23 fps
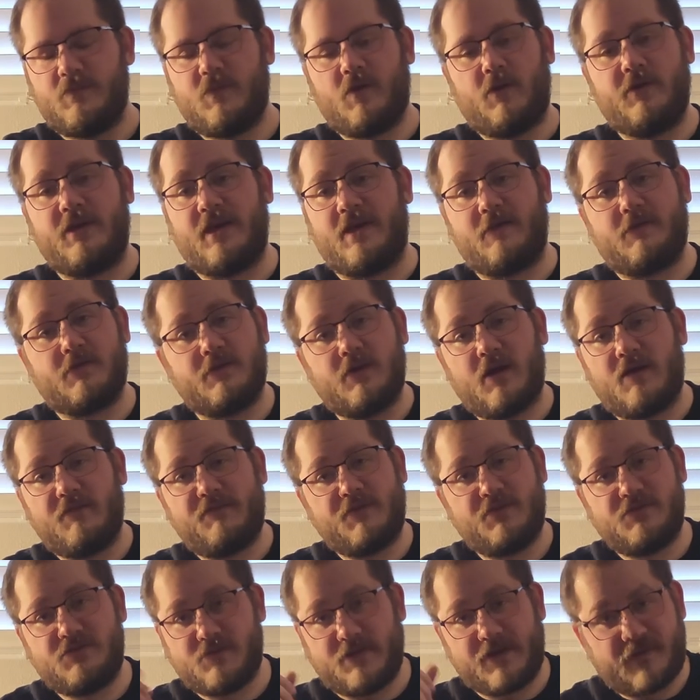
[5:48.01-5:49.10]
Okay, so
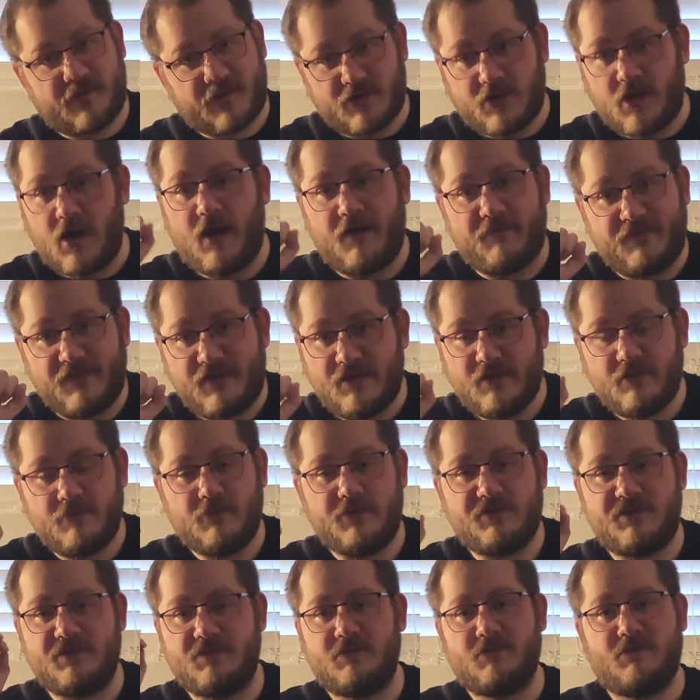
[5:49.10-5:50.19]
Garfield drinks the coffee,
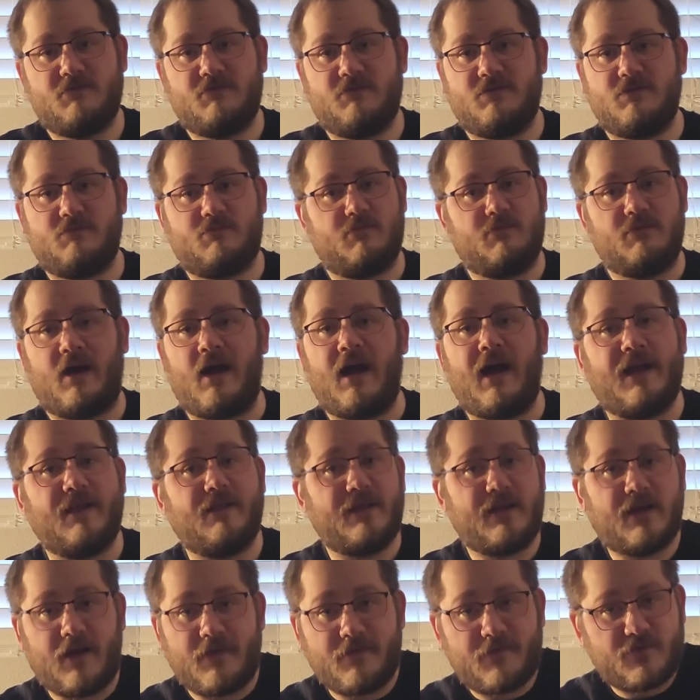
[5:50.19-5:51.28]
which is highly
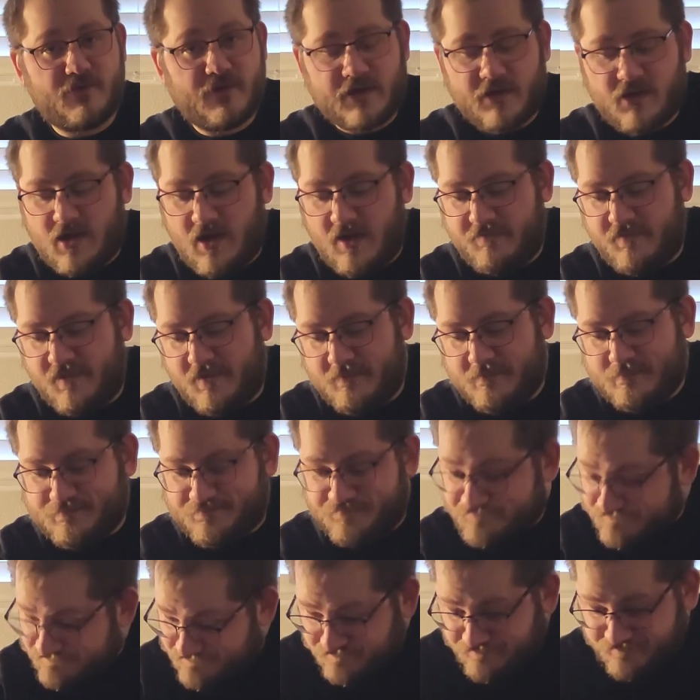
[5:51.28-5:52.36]
concentrated coffee,
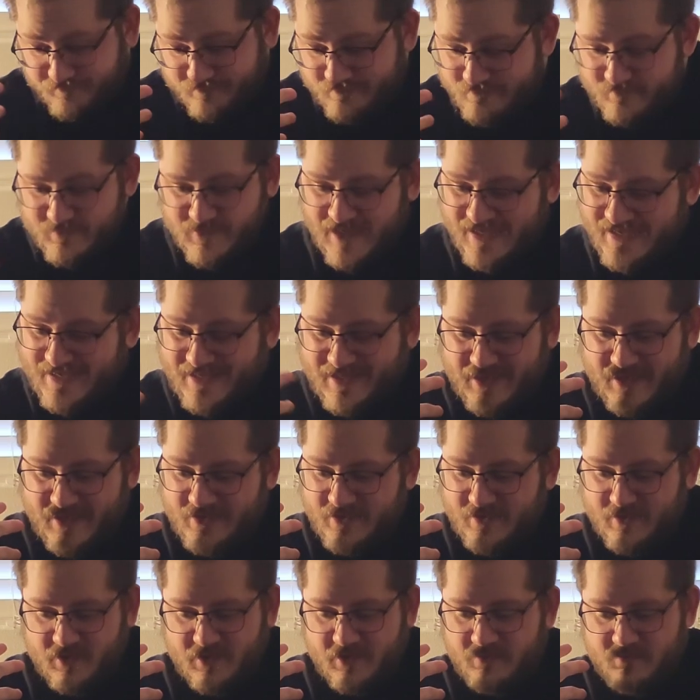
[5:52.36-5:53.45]

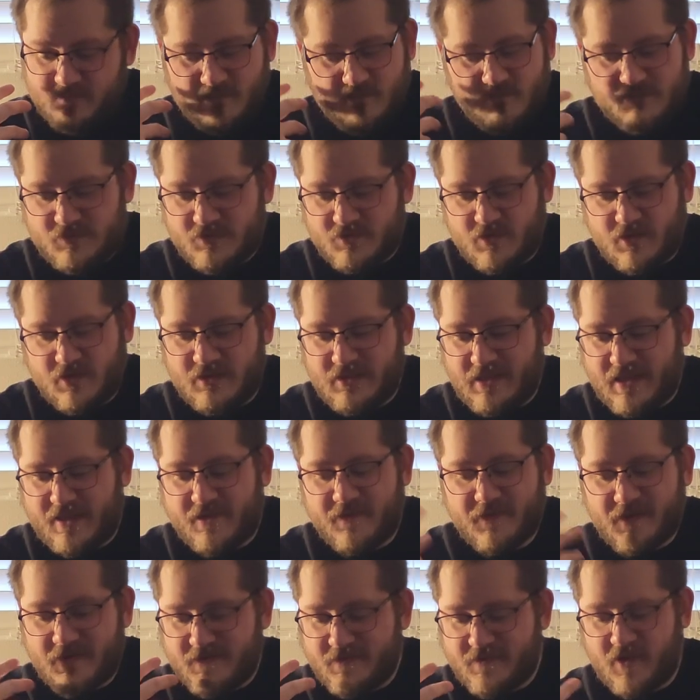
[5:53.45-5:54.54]
and it
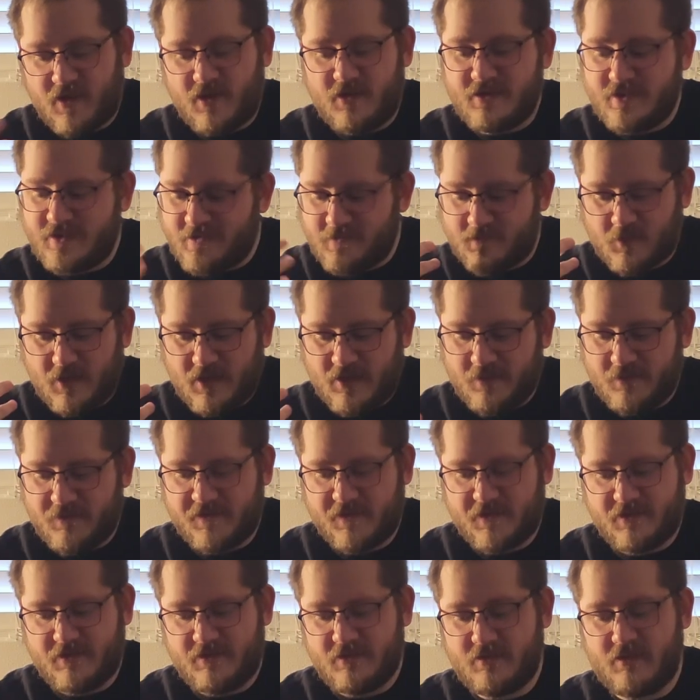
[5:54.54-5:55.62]
lands on his tongue. He swallows
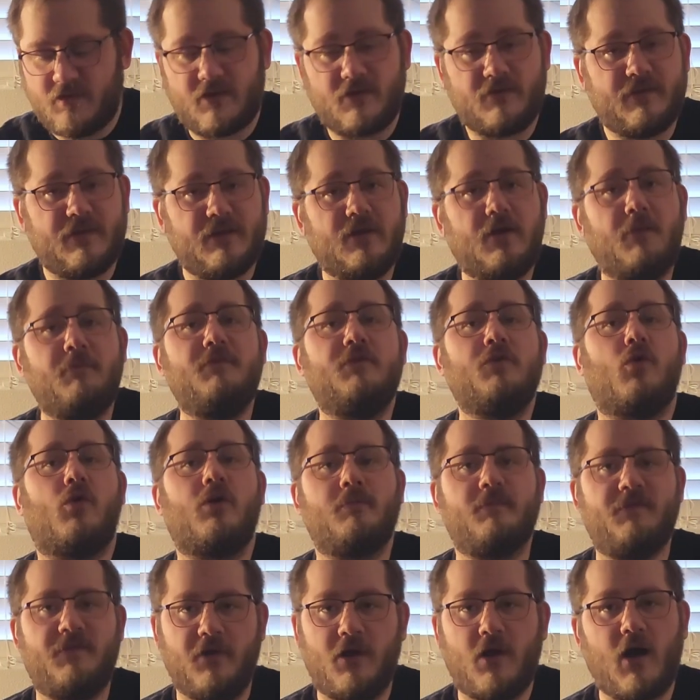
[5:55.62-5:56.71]
it. He
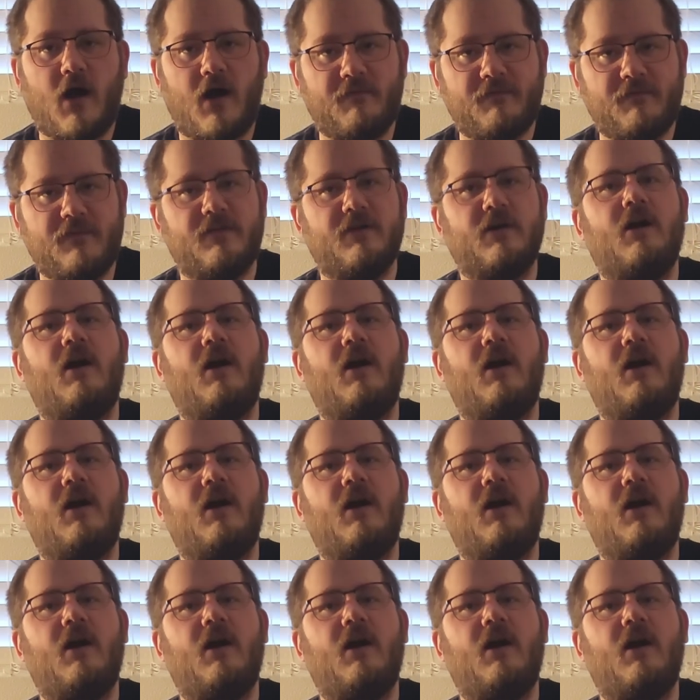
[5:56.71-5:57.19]
absorbs the coffee. The